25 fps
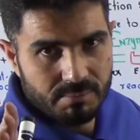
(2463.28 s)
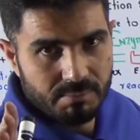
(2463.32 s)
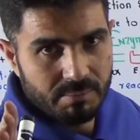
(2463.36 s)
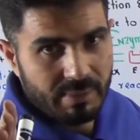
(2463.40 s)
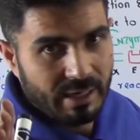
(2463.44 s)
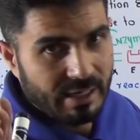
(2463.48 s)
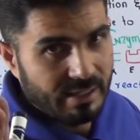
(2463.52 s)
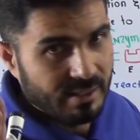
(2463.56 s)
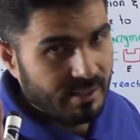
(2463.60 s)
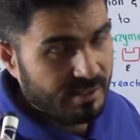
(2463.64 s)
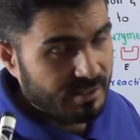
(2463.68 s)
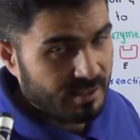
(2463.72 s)

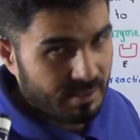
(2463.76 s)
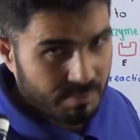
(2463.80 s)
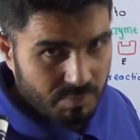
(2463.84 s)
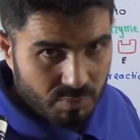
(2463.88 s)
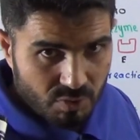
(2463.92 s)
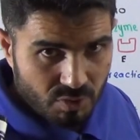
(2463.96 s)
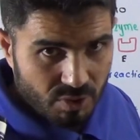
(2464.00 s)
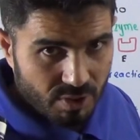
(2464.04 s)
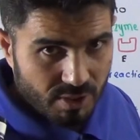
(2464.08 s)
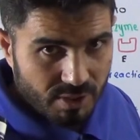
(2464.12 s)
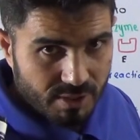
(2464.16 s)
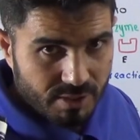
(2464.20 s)
by the
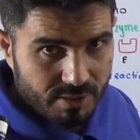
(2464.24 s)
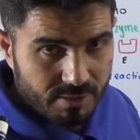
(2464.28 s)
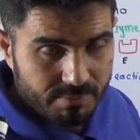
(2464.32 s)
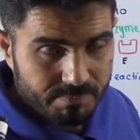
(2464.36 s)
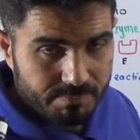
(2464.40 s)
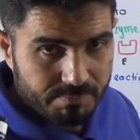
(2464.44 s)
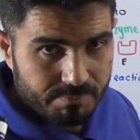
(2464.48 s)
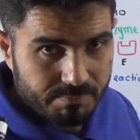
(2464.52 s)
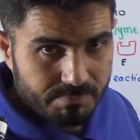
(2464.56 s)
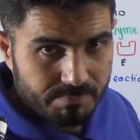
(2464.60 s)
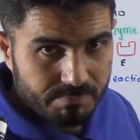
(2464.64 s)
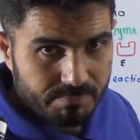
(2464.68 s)
substrate.
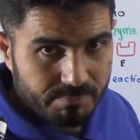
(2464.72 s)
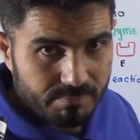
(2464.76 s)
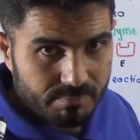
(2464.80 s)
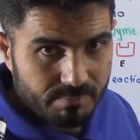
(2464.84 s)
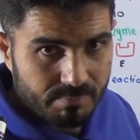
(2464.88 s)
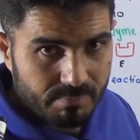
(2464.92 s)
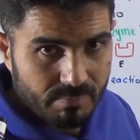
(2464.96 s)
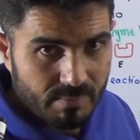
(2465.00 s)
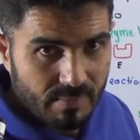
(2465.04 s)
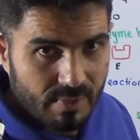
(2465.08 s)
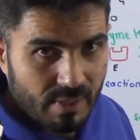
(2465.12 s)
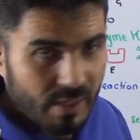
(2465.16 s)

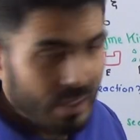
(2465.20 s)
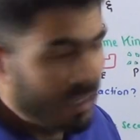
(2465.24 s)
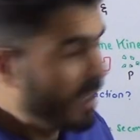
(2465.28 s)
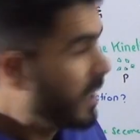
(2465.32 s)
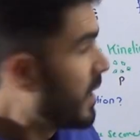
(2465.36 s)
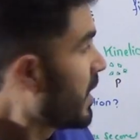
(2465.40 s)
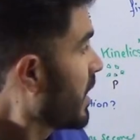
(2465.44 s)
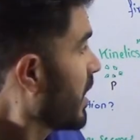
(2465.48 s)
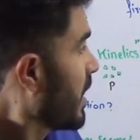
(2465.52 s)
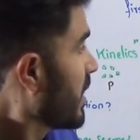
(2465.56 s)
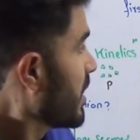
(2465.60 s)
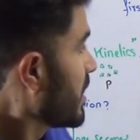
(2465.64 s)

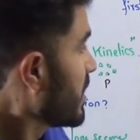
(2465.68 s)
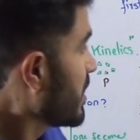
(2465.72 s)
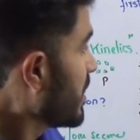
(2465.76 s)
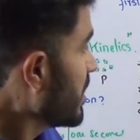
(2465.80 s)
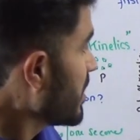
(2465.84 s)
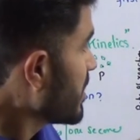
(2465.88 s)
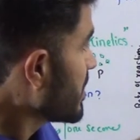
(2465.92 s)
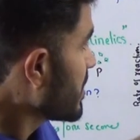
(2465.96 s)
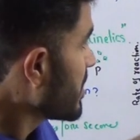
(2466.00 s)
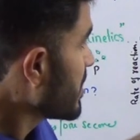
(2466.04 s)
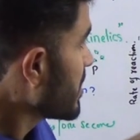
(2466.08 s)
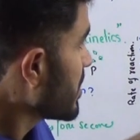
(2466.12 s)

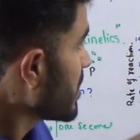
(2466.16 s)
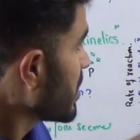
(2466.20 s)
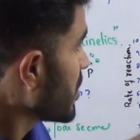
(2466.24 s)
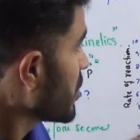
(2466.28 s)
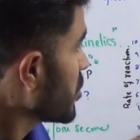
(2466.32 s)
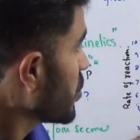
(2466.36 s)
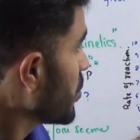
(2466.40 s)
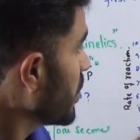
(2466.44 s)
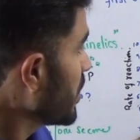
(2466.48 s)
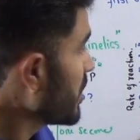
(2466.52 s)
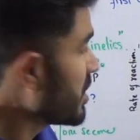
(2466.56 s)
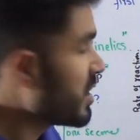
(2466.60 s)
This
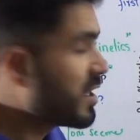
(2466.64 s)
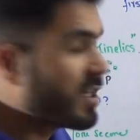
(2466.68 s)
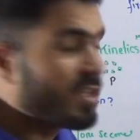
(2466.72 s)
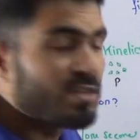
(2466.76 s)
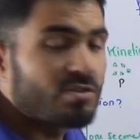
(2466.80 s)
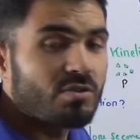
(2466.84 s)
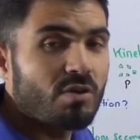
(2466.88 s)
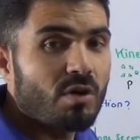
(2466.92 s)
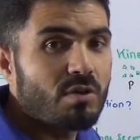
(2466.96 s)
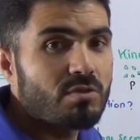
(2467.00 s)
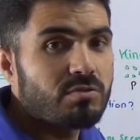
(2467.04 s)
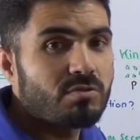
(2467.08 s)
situation
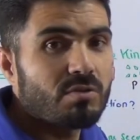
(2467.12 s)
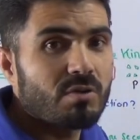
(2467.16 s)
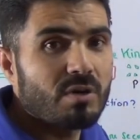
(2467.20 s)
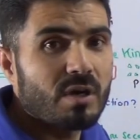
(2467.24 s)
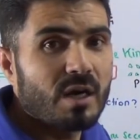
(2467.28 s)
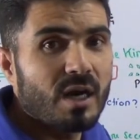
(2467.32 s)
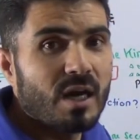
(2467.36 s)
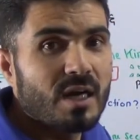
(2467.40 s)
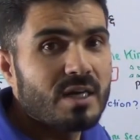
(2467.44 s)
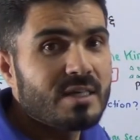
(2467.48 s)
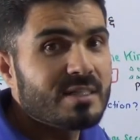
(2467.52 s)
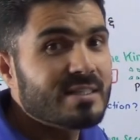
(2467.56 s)
is also
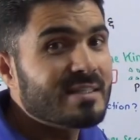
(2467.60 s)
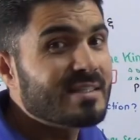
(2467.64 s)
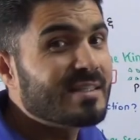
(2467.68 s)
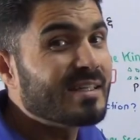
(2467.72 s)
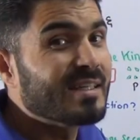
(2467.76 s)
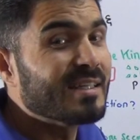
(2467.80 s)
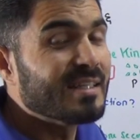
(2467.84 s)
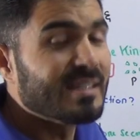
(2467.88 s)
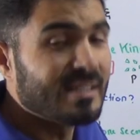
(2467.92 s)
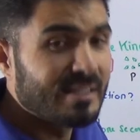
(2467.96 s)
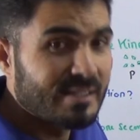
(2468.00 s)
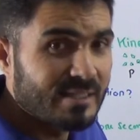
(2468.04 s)
called
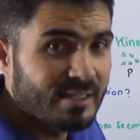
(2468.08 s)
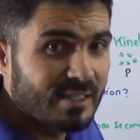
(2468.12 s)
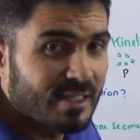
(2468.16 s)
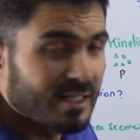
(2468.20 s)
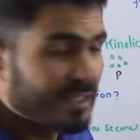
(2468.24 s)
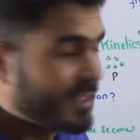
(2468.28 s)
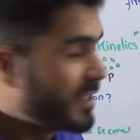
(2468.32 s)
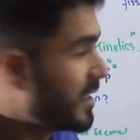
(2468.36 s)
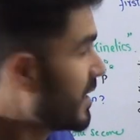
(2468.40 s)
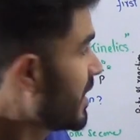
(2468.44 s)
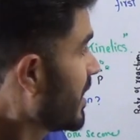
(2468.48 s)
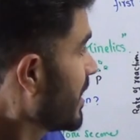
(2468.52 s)
steady
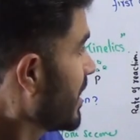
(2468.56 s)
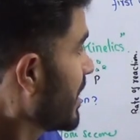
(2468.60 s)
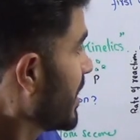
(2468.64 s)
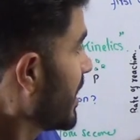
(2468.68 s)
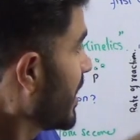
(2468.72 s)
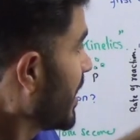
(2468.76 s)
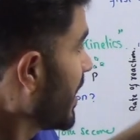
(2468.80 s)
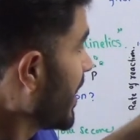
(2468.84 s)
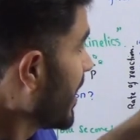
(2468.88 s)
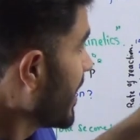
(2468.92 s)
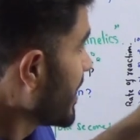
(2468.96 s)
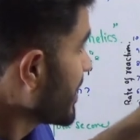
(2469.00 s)
state.
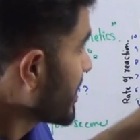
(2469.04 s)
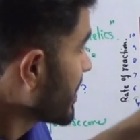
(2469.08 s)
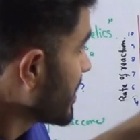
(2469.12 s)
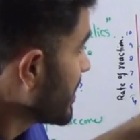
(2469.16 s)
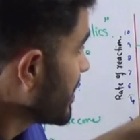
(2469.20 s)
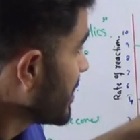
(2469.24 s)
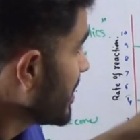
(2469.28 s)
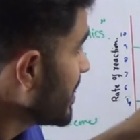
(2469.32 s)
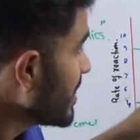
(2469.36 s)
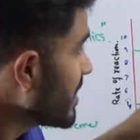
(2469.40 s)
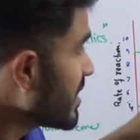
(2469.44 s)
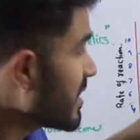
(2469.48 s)

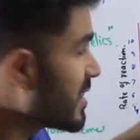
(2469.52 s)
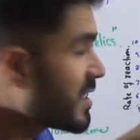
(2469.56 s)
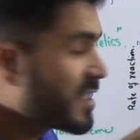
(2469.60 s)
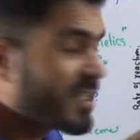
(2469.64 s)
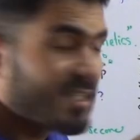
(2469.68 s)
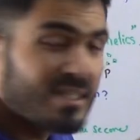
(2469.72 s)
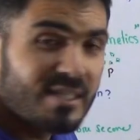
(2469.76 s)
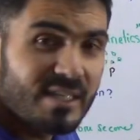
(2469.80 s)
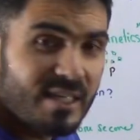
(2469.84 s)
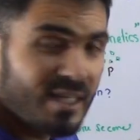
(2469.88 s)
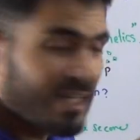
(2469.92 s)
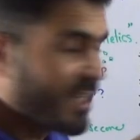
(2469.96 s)
At this
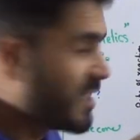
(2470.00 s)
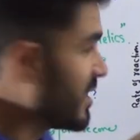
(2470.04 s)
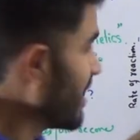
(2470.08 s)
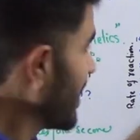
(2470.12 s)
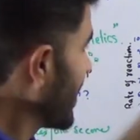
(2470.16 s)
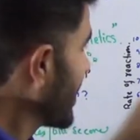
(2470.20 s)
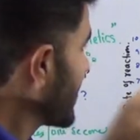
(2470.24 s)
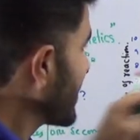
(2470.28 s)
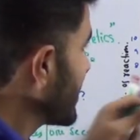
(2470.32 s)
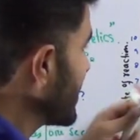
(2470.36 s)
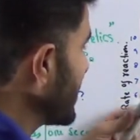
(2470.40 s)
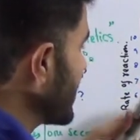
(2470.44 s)
stage,
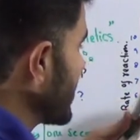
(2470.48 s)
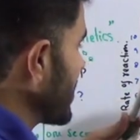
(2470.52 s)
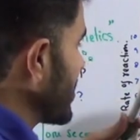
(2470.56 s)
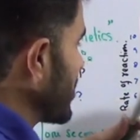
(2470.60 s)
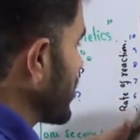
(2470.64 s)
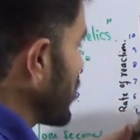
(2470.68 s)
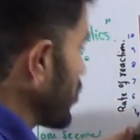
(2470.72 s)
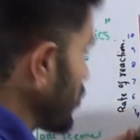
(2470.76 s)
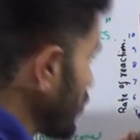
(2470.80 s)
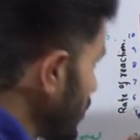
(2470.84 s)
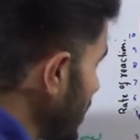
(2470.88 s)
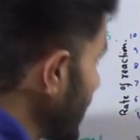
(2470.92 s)
at this
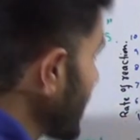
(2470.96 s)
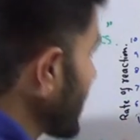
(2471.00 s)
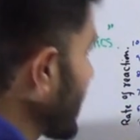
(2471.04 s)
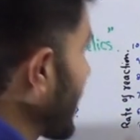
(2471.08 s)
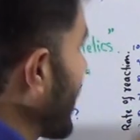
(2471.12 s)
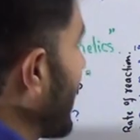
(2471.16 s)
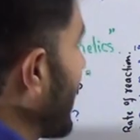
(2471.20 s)
straight